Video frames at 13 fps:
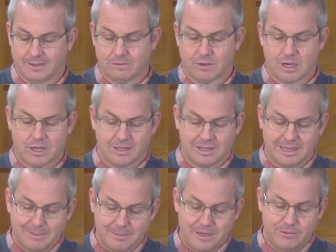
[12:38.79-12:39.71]
Well,
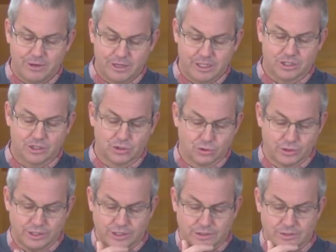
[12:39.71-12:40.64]
let me
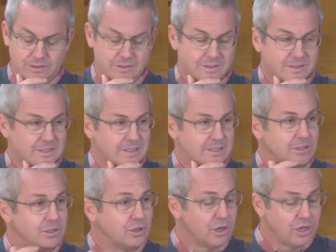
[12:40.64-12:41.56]
reassure you
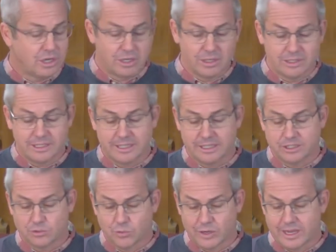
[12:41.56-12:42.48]
God
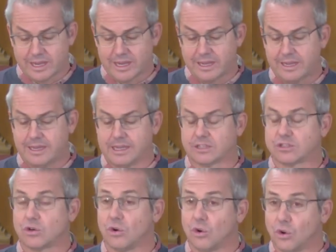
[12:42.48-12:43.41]
is where He has
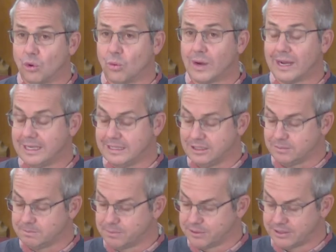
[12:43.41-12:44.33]
always
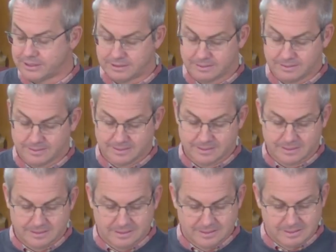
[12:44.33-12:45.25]
been.
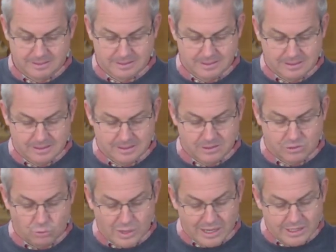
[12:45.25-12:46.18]

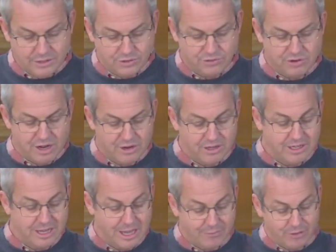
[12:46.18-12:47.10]
The one enthroned
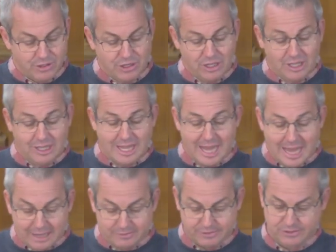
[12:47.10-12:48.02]
in heaven
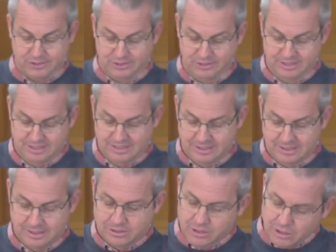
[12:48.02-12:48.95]
laughs.
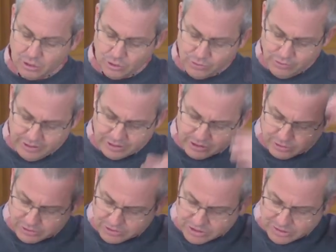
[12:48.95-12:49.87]
The Lord
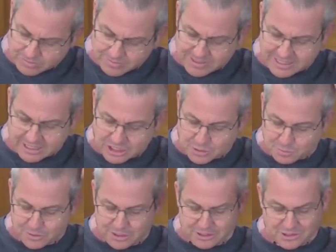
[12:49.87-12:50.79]
ridicules them. Then He
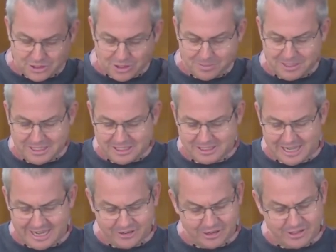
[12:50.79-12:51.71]
speaks to them in His
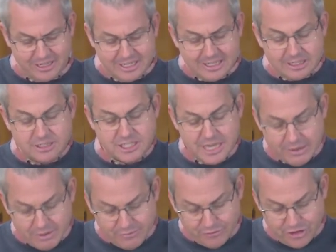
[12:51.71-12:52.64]
anger and
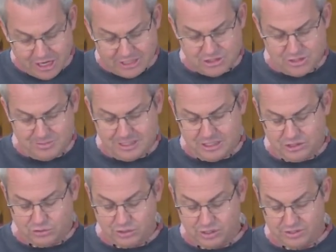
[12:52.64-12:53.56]
terrifies them in
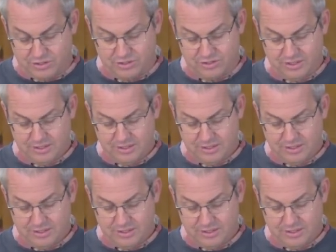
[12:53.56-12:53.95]
His wrath.